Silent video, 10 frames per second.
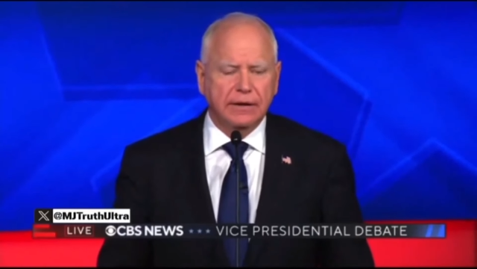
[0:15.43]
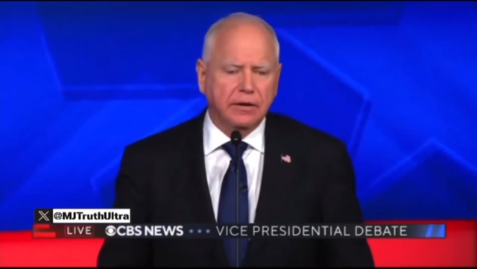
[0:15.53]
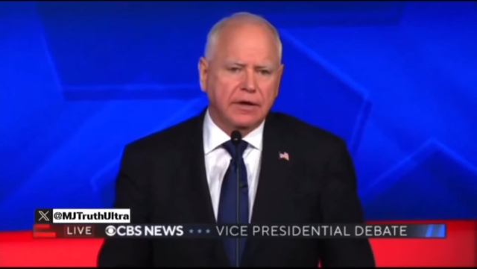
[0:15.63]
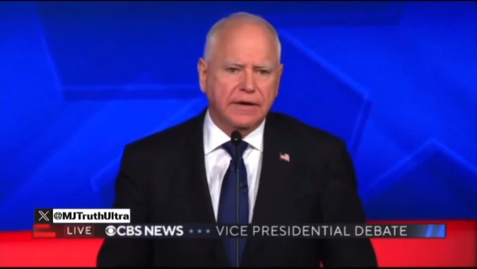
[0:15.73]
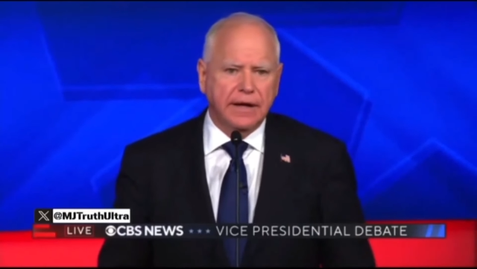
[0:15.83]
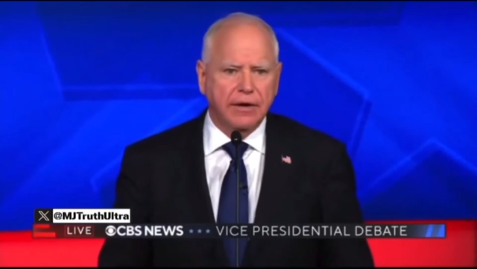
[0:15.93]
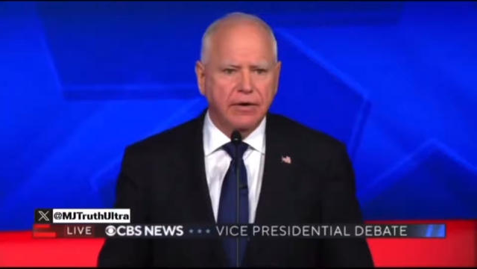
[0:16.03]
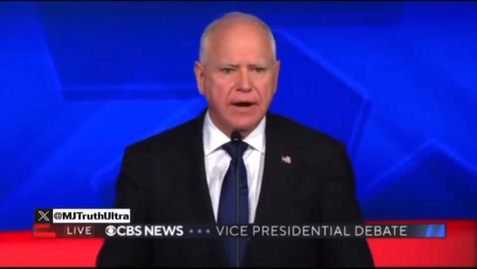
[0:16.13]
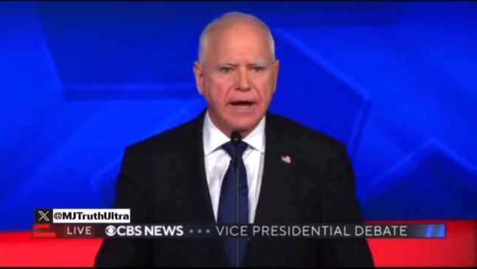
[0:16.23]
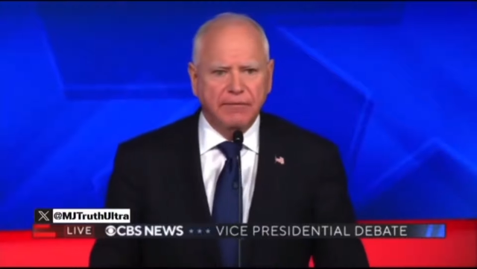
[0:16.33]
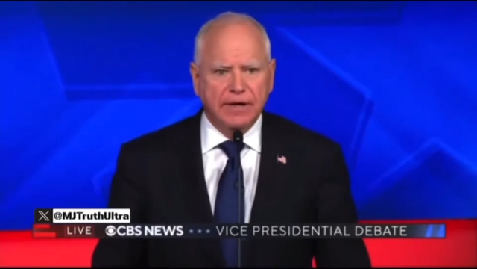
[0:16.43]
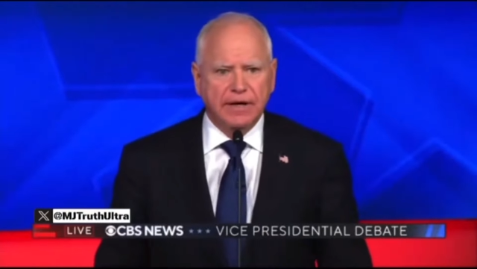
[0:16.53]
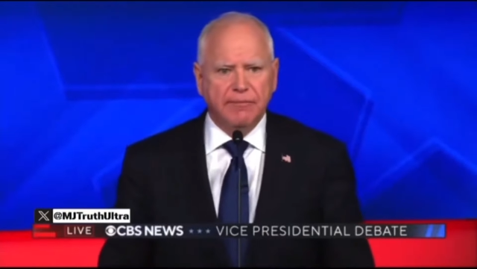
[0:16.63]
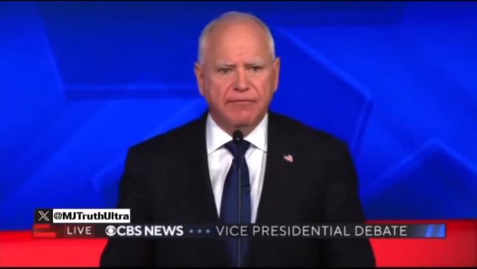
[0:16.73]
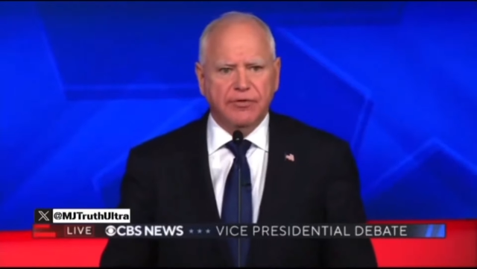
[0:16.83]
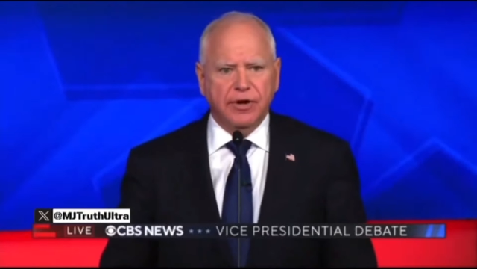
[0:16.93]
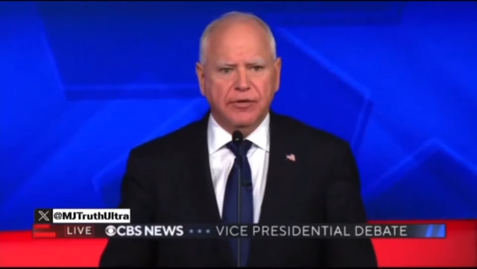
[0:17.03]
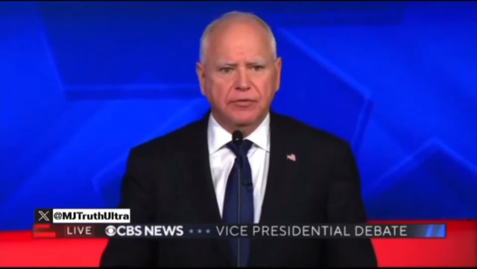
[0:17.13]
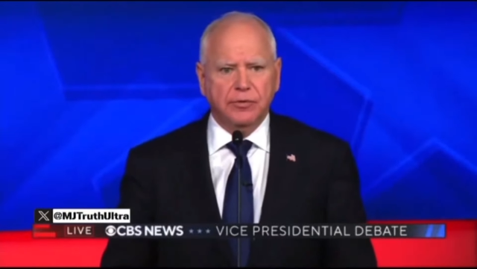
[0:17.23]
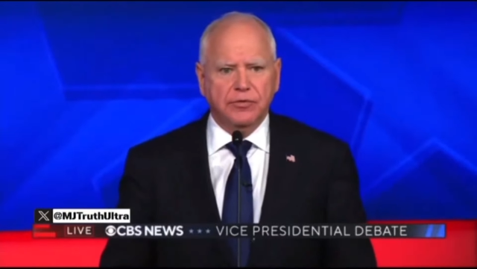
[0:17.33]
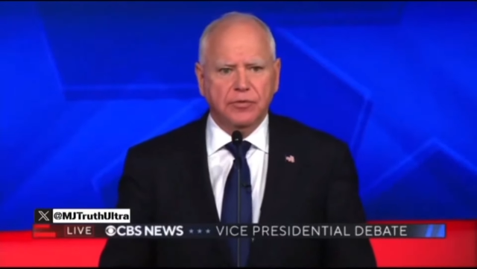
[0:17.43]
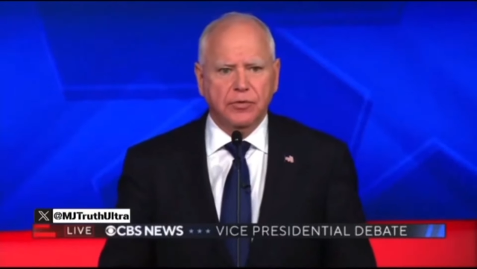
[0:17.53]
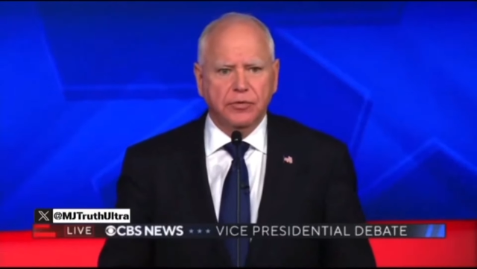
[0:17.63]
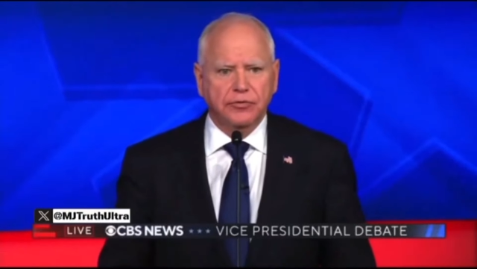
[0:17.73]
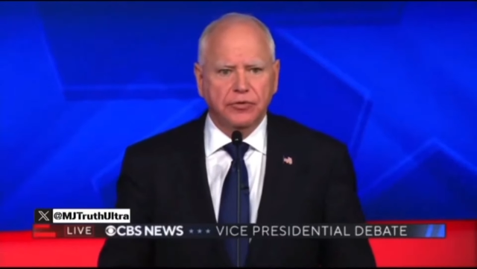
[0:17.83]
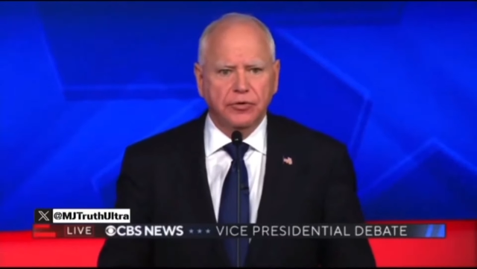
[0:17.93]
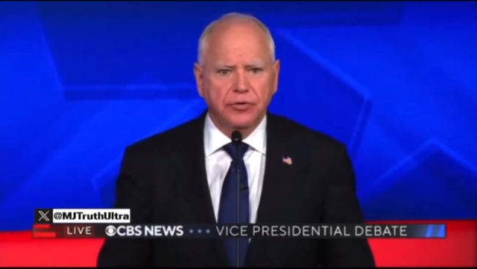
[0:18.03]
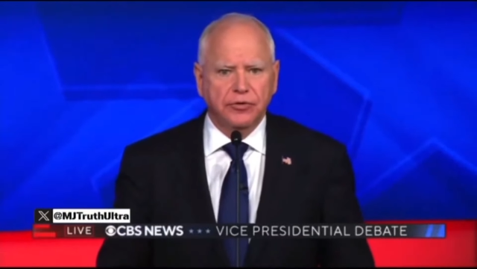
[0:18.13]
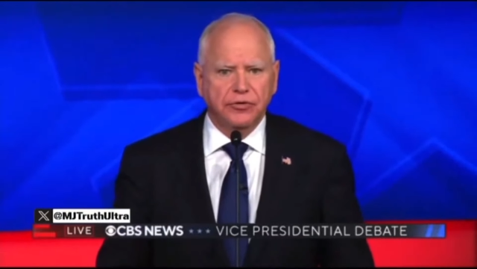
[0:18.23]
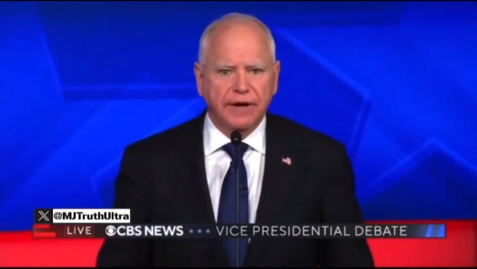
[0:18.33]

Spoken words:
Look, the NRA. So I've become friends with school shooters.